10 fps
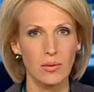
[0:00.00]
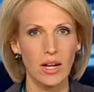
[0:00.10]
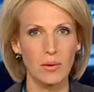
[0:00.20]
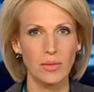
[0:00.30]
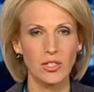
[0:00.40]

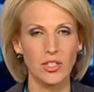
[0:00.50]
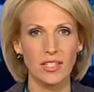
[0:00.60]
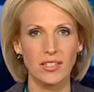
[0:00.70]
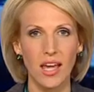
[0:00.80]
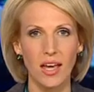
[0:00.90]
Well, our
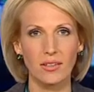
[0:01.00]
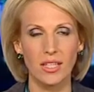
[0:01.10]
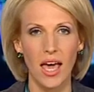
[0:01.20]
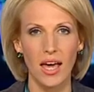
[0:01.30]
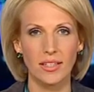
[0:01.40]
mid-year sales
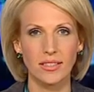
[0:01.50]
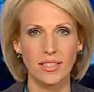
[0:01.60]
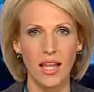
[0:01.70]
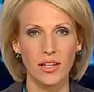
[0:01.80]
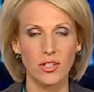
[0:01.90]
had a
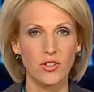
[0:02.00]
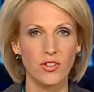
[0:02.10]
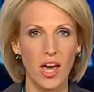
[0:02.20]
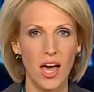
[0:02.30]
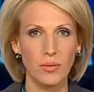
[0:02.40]
sluggish
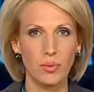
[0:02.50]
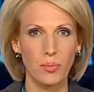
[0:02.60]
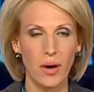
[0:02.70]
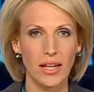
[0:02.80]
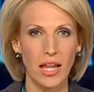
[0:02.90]
start,
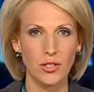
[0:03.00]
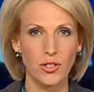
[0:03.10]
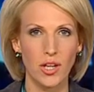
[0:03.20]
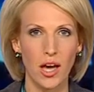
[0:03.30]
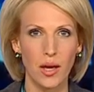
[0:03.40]
but by
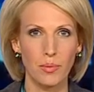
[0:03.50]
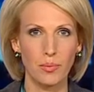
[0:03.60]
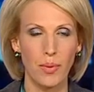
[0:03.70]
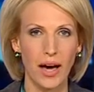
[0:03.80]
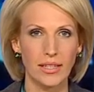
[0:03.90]

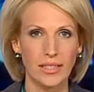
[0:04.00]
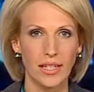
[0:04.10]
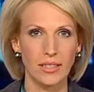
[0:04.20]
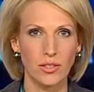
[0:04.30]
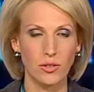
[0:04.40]
lunchtime, bargain
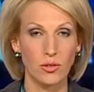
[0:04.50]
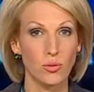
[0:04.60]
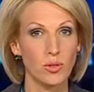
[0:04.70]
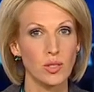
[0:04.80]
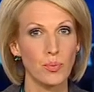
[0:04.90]

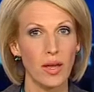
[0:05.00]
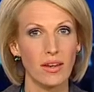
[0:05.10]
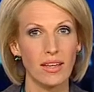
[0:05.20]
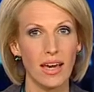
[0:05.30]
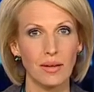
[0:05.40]
hunters were
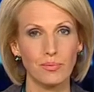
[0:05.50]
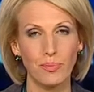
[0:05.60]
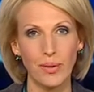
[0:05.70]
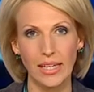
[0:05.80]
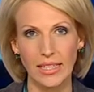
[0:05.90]
spending up
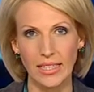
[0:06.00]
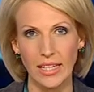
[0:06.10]
big.